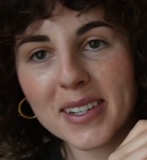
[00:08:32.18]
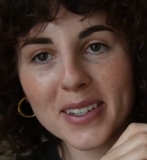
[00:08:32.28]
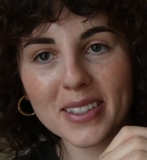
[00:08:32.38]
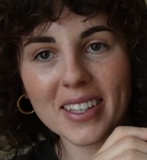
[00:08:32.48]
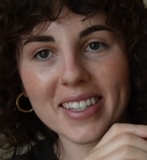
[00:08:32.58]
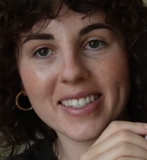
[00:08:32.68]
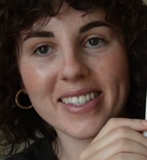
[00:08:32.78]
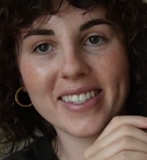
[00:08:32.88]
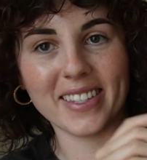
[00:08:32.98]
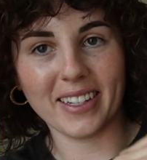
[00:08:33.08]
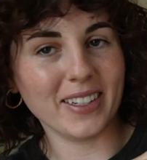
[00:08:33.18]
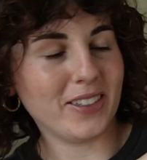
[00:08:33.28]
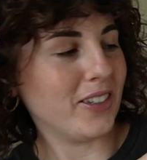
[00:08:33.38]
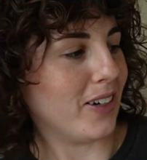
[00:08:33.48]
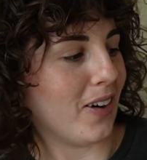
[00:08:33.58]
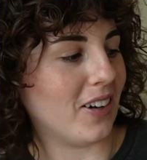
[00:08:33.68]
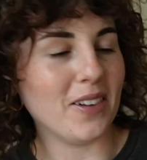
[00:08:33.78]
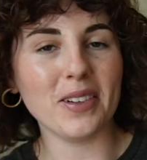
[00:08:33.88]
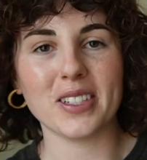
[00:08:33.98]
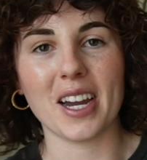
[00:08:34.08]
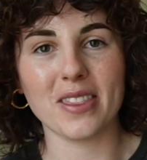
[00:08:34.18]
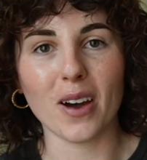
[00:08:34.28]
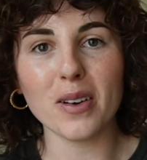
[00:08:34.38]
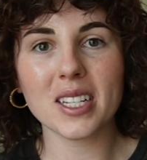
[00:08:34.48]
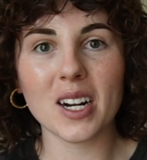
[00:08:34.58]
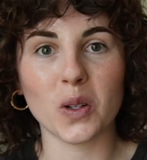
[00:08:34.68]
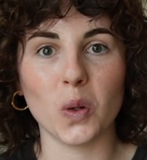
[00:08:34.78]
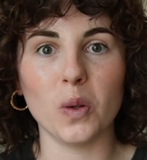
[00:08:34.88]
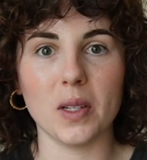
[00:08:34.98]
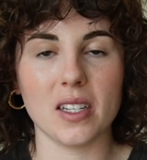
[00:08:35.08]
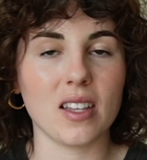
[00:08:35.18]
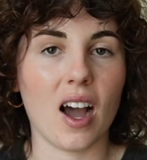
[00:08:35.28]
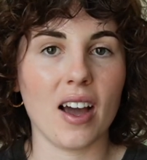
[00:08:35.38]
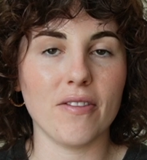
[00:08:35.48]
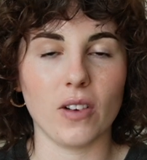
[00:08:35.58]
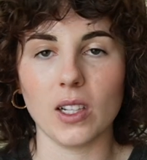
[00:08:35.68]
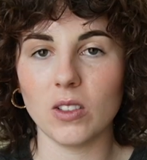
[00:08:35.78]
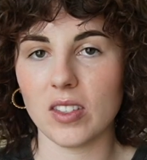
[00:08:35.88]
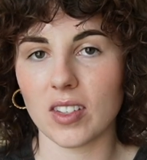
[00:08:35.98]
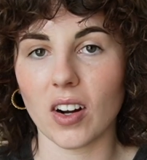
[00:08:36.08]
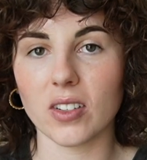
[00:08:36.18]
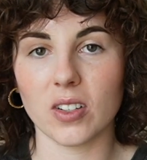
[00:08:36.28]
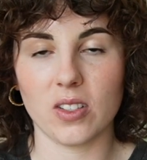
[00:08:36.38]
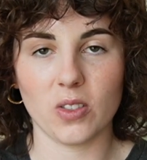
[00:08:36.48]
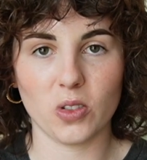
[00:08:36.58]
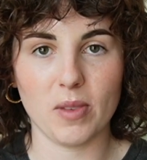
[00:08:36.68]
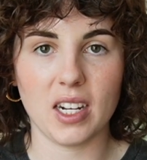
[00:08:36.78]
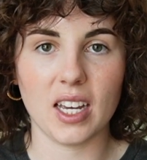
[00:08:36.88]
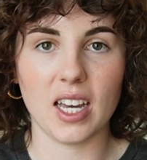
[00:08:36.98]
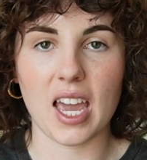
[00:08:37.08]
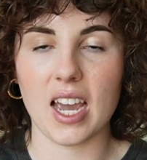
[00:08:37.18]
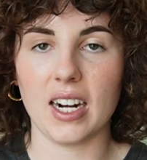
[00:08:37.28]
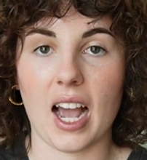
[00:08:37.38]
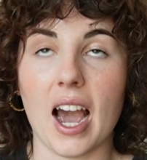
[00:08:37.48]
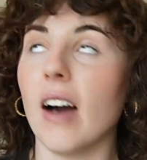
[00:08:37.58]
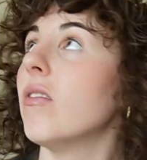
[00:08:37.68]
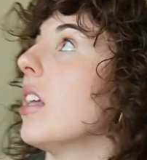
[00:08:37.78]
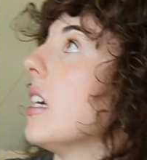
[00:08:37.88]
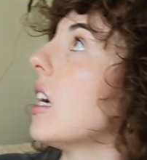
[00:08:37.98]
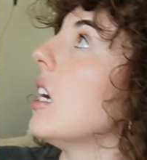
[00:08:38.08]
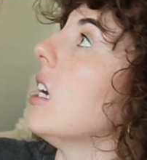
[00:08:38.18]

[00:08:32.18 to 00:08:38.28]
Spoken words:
her, signature on it, which I thought was kind of cool because I follow Lisa Gardner on social media, and I have, let's